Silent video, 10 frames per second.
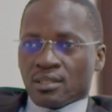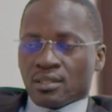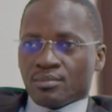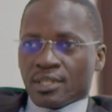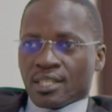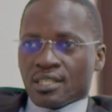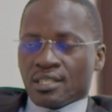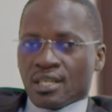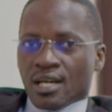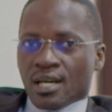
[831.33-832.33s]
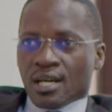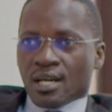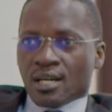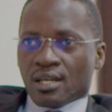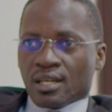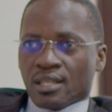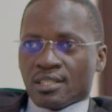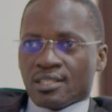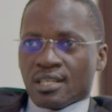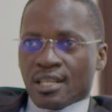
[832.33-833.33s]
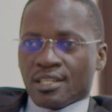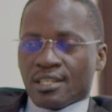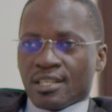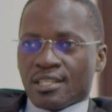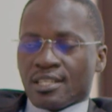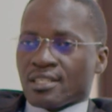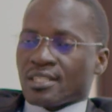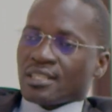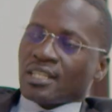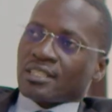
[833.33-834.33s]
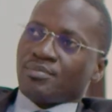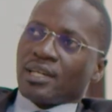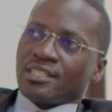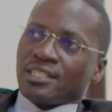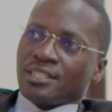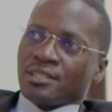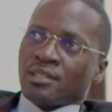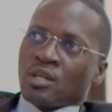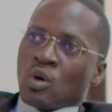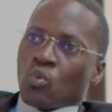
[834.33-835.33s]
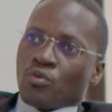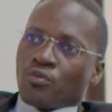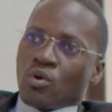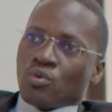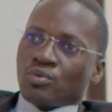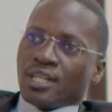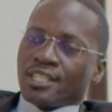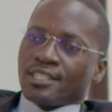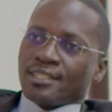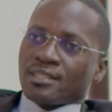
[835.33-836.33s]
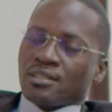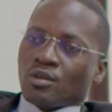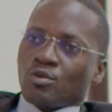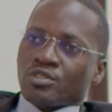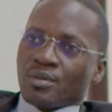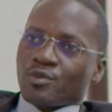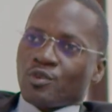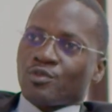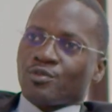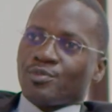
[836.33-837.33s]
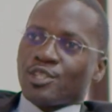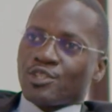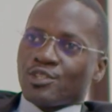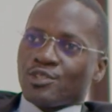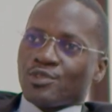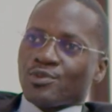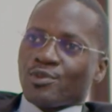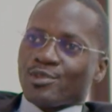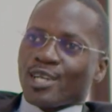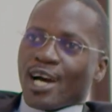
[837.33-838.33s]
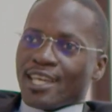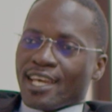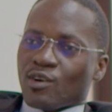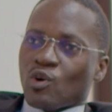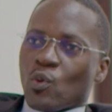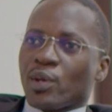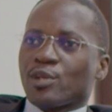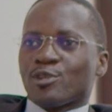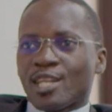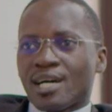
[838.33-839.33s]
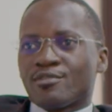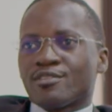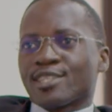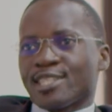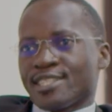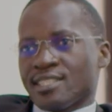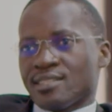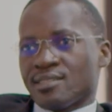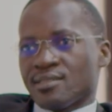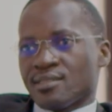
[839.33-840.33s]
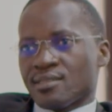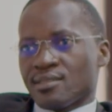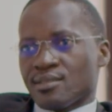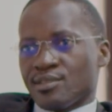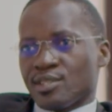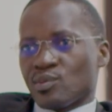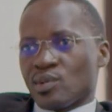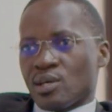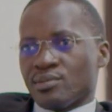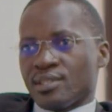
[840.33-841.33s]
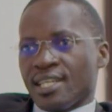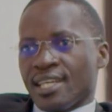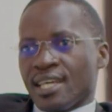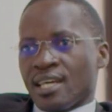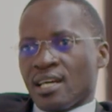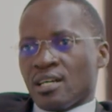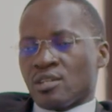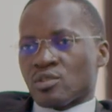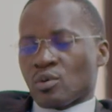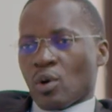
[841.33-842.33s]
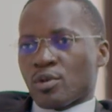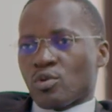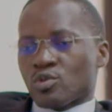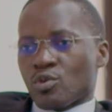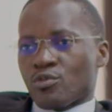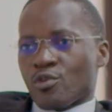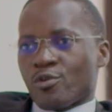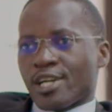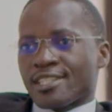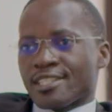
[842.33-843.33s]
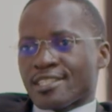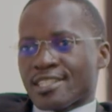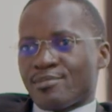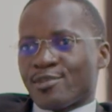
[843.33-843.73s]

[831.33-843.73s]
malaria, bits, and then but we found that the consumption of medicines was higher compared to the number of cases on the ground. So, and also we found that some